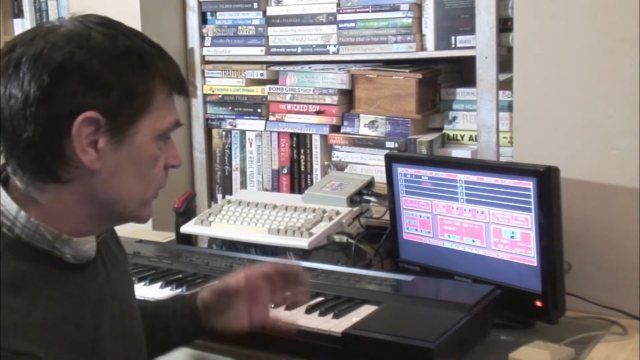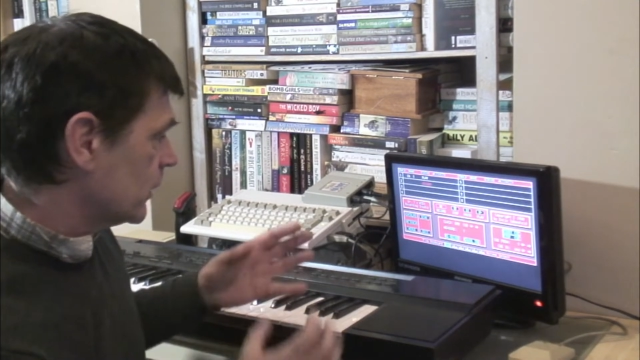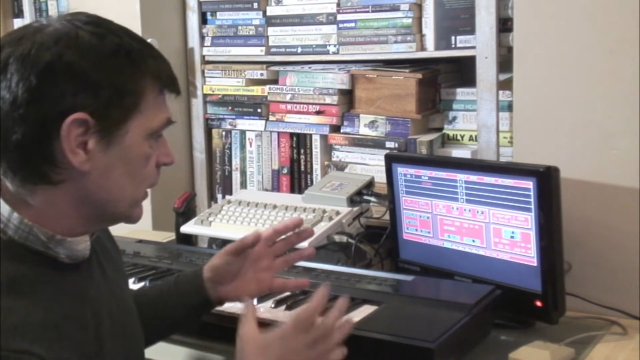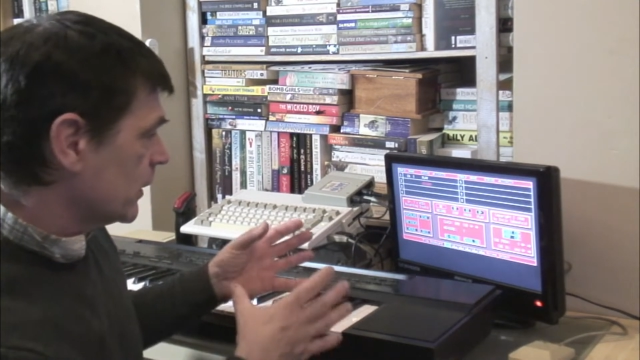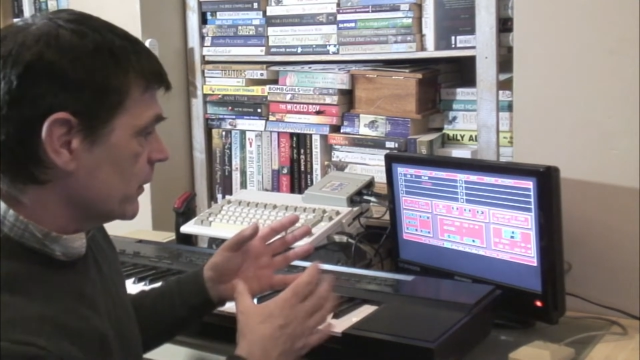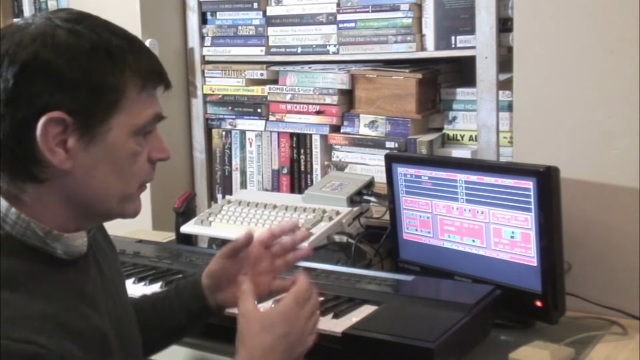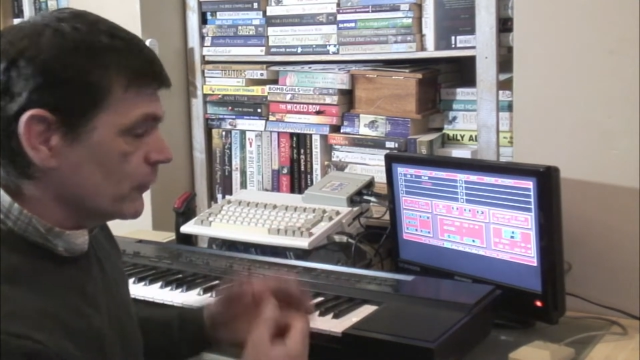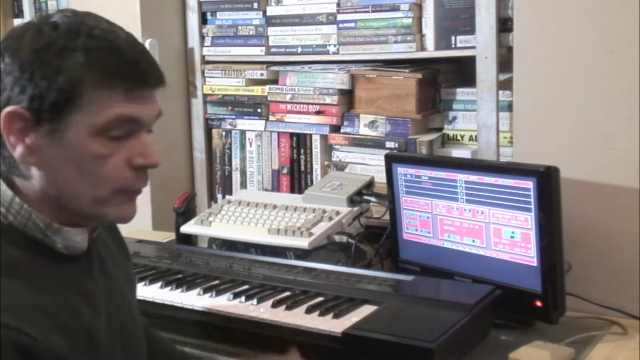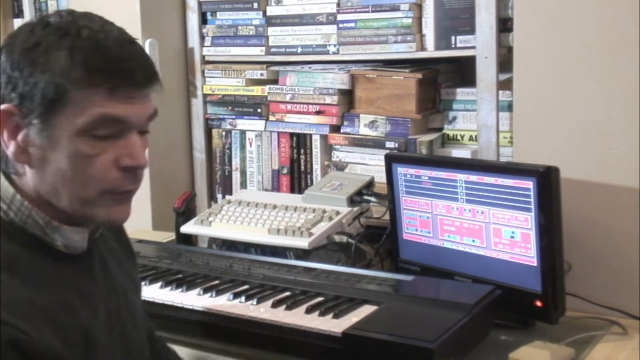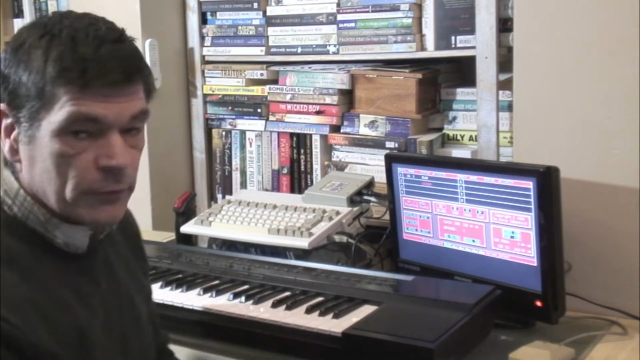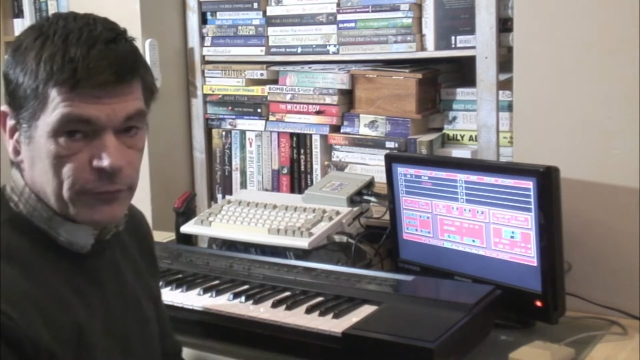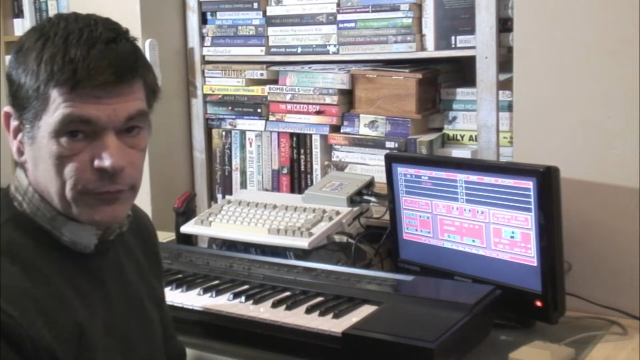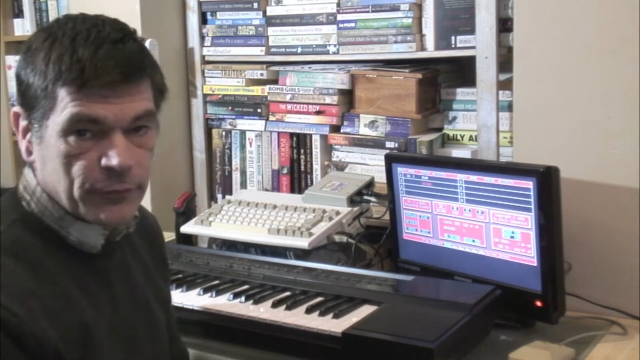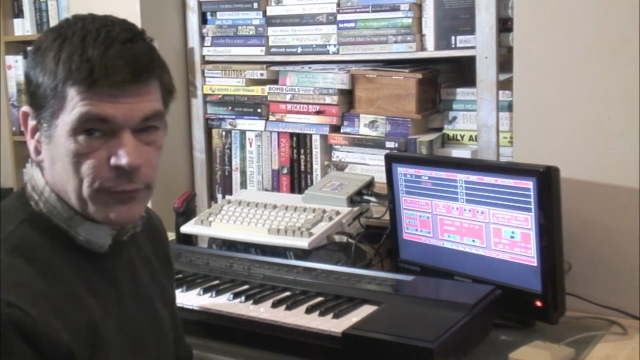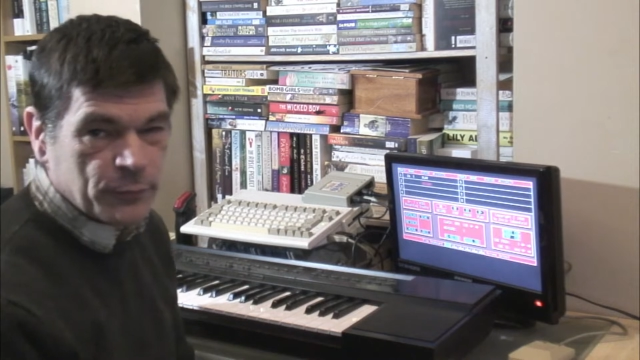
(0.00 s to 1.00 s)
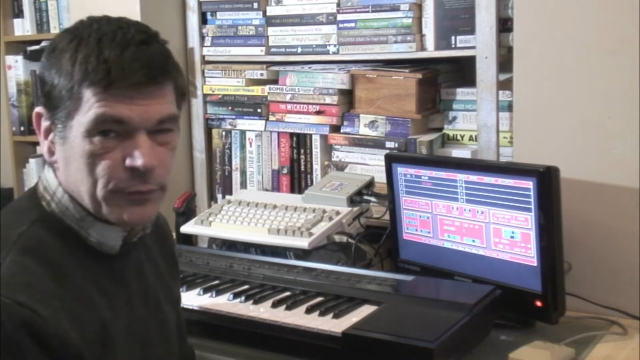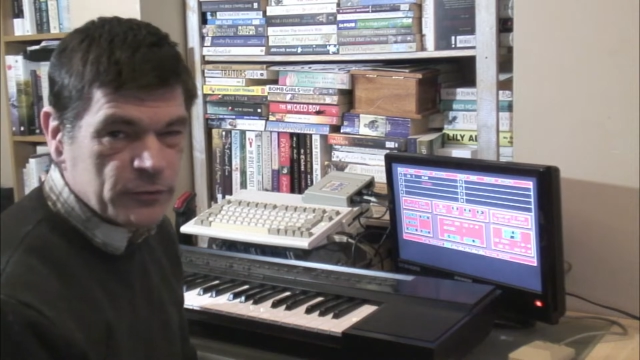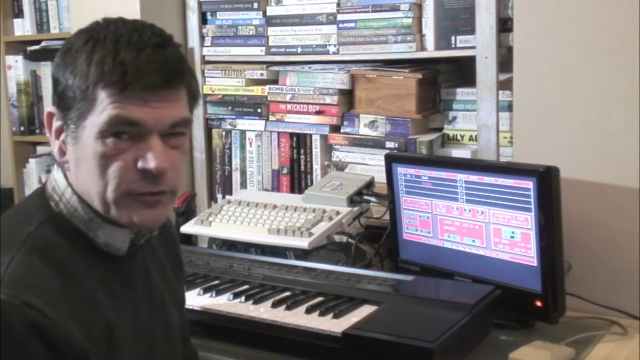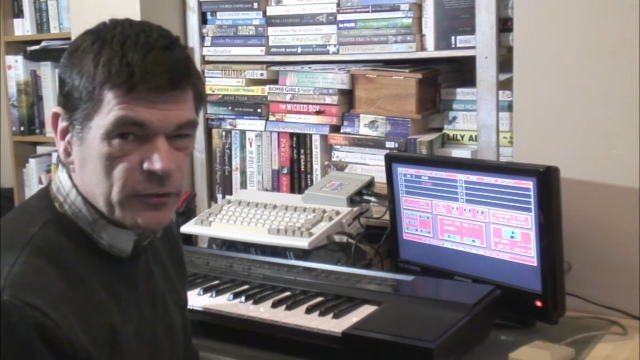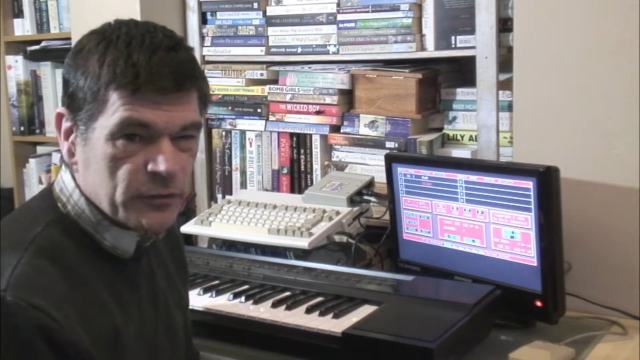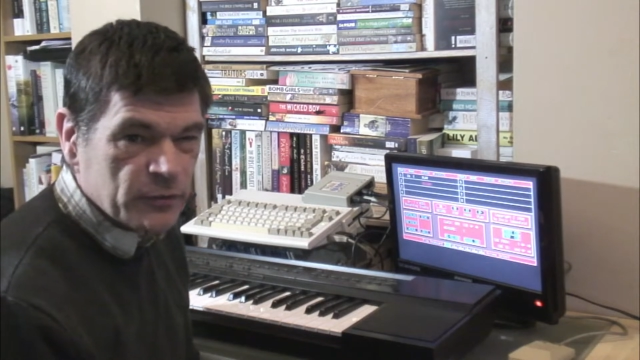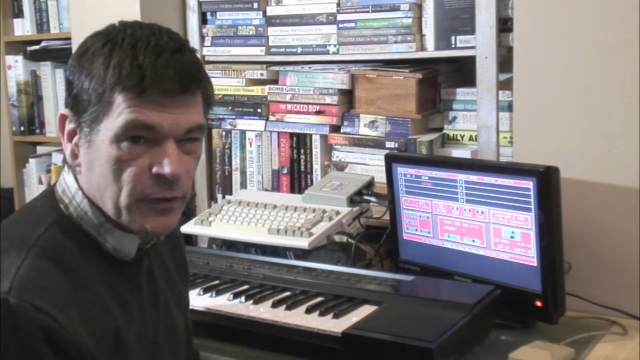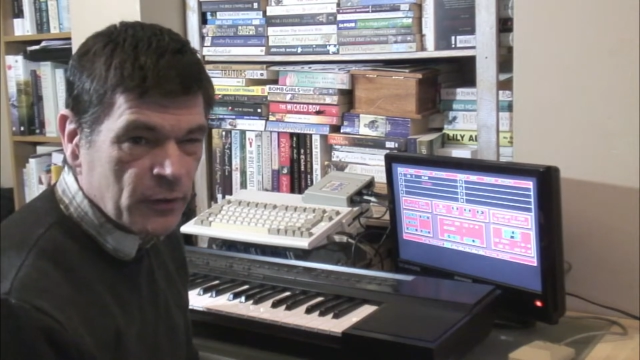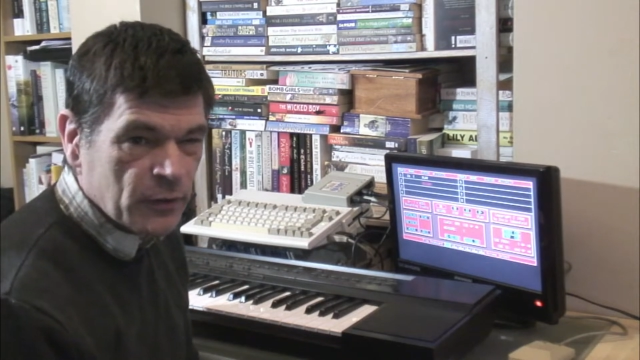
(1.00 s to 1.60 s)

kick it all off with, which is